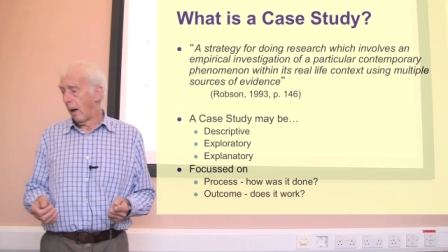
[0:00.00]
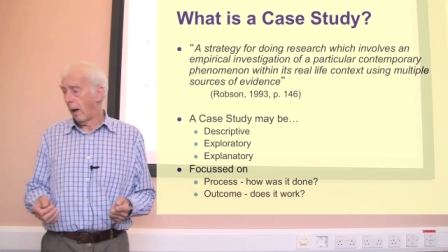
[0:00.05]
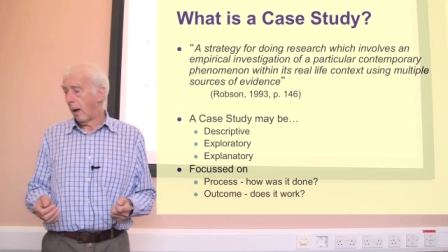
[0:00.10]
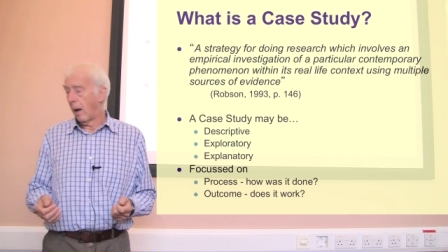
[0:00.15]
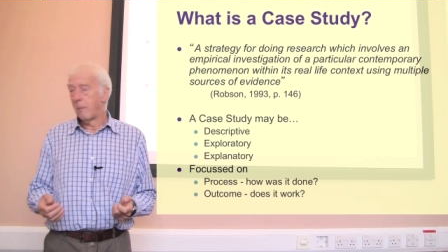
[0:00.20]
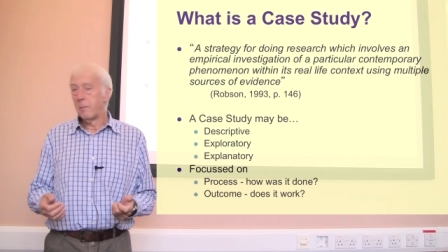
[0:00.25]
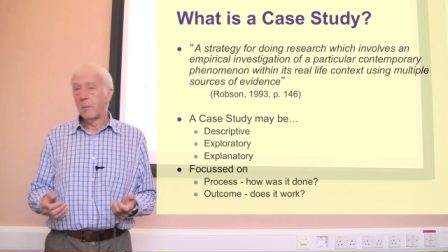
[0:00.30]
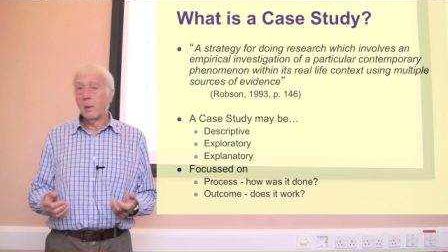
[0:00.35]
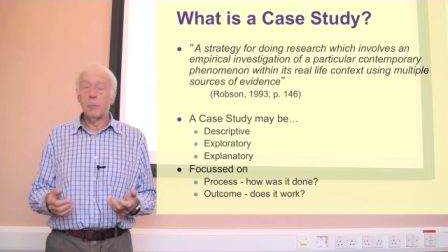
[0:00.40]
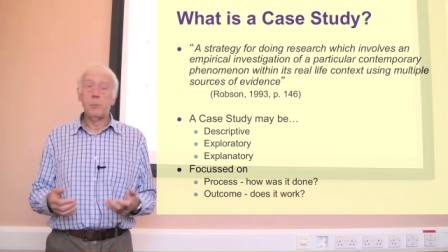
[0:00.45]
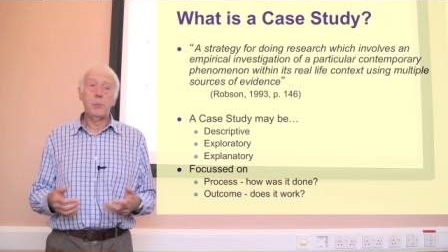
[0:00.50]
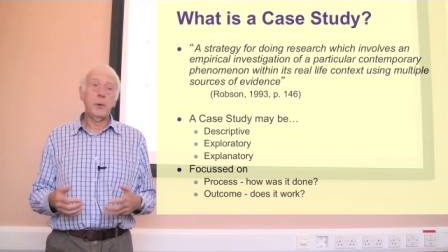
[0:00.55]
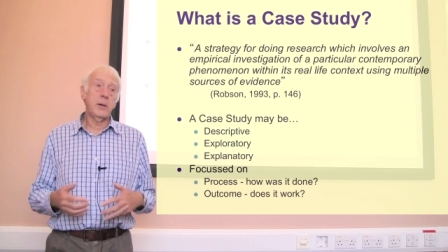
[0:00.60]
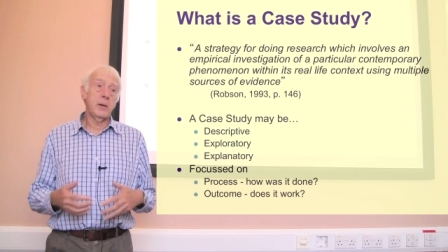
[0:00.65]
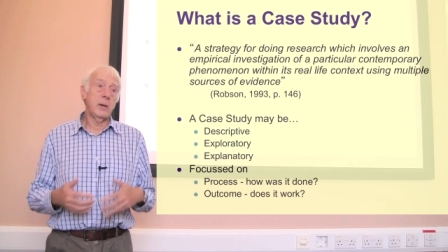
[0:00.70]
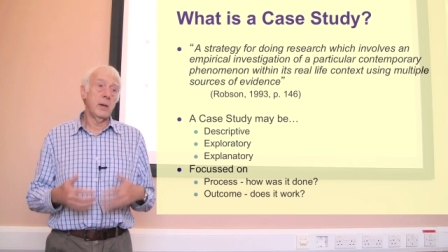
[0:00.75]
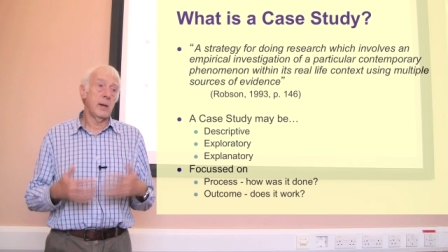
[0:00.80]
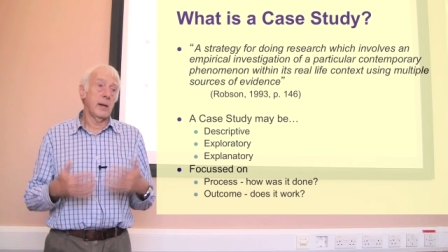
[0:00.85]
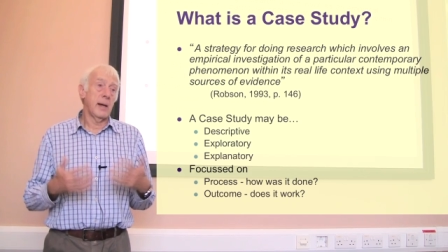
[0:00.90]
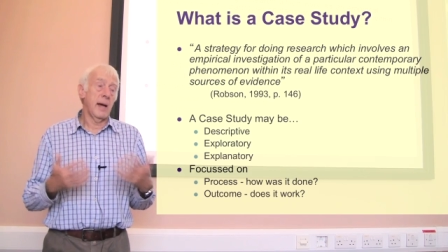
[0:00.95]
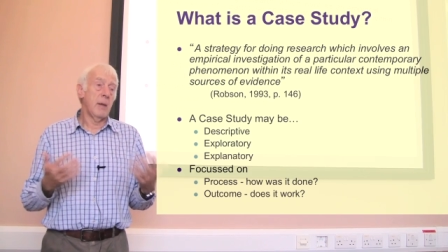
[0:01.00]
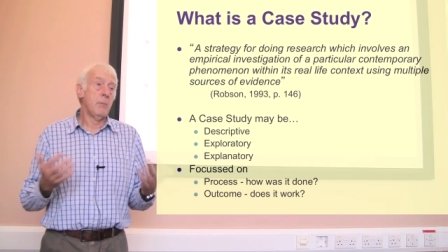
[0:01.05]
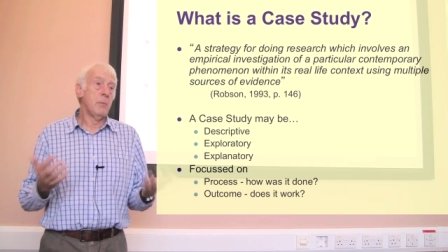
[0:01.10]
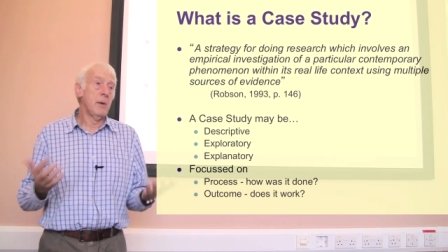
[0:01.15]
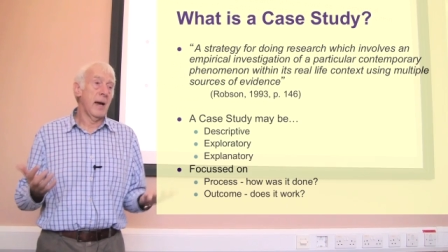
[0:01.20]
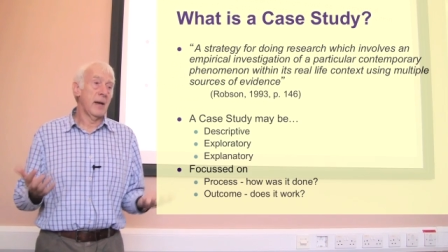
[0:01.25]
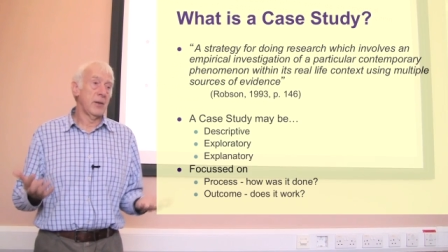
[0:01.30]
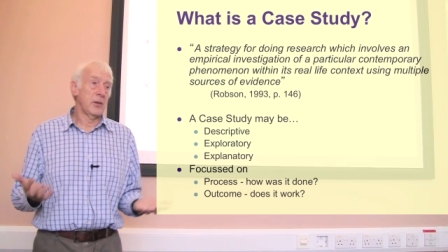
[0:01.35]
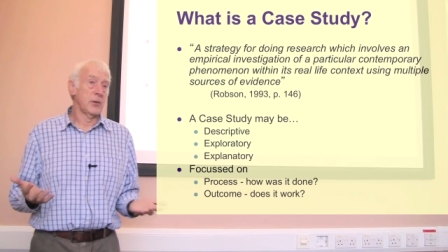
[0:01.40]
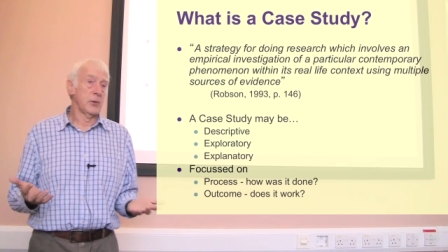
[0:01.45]
But it can
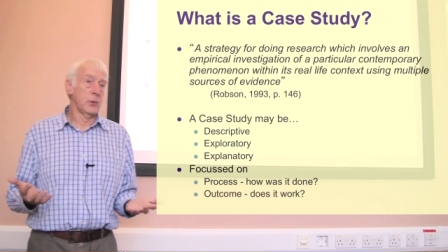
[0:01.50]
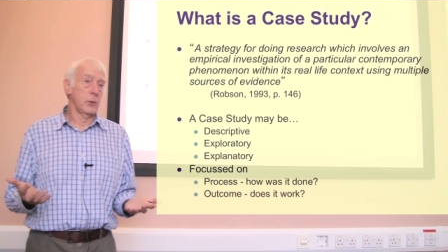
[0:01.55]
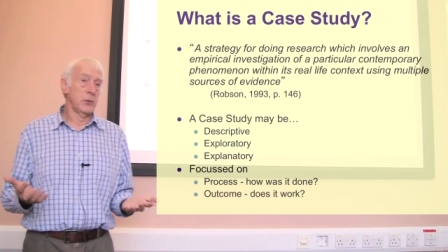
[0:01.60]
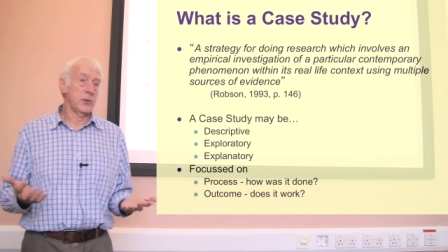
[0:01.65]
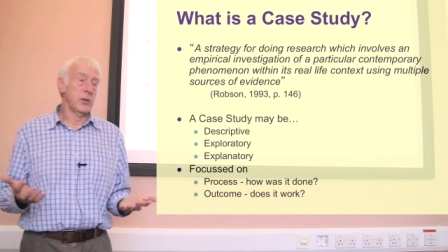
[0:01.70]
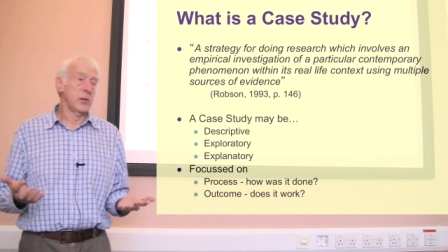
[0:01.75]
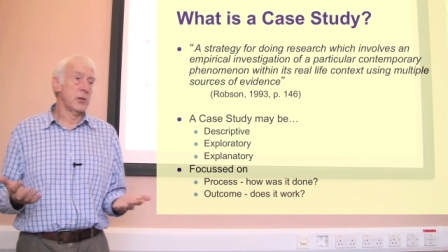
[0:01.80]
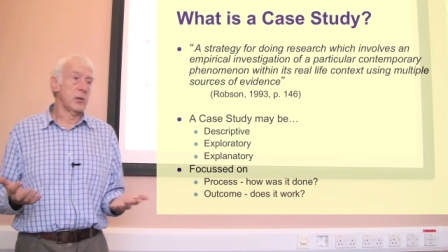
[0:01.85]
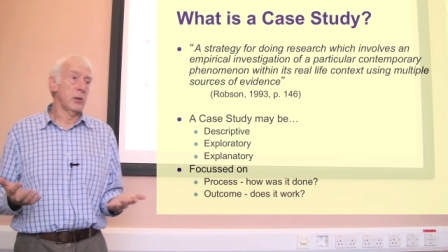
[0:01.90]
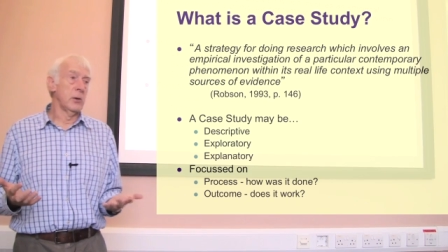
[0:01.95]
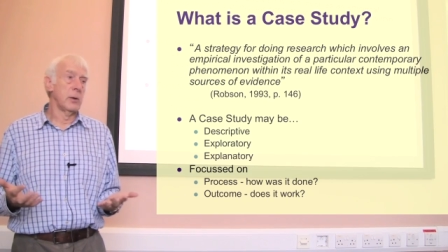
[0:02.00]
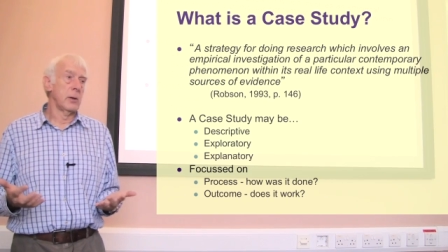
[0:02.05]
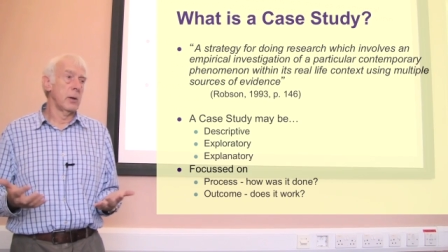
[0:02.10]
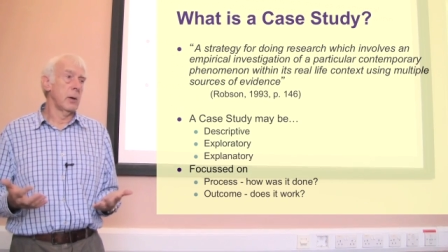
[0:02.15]
be other sources too,